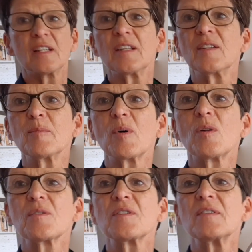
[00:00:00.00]
in the
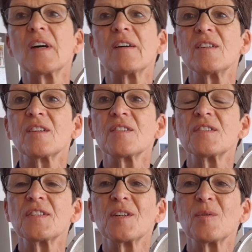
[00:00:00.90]
bowl. So now you
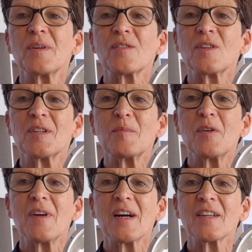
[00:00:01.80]
can see we've got a
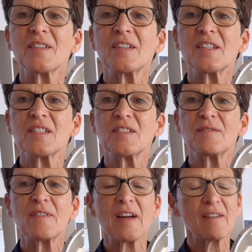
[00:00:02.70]
meringue that is
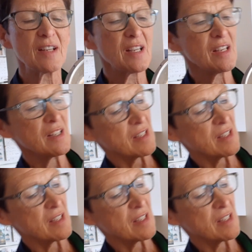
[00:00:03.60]
very,